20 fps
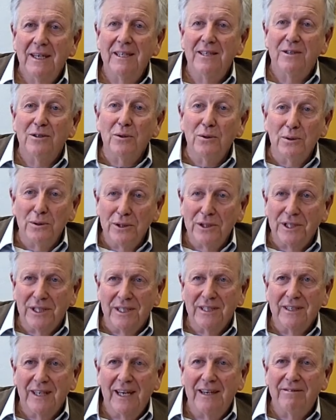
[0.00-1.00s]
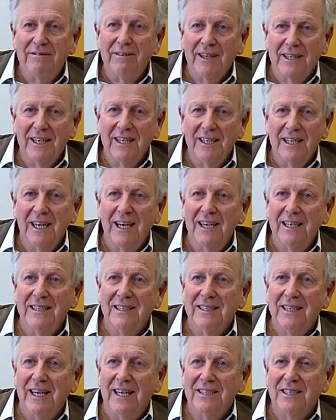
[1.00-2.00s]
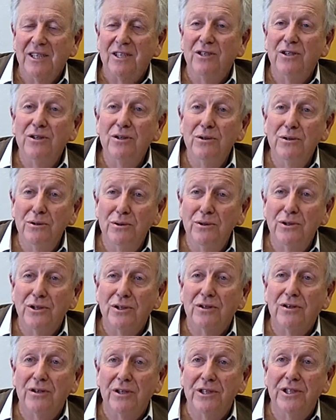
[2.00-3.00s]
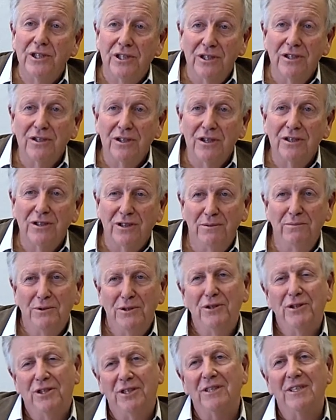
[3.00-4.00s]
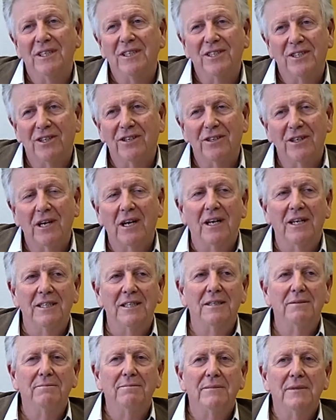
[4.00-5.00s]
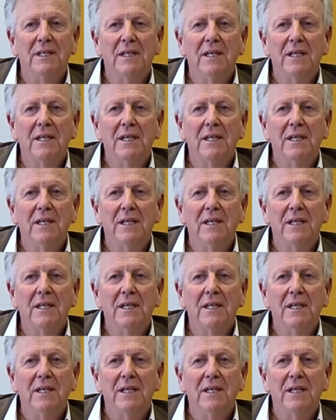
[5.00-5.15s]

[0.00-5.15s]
endorse and recognise as a huge Christian contribution historically.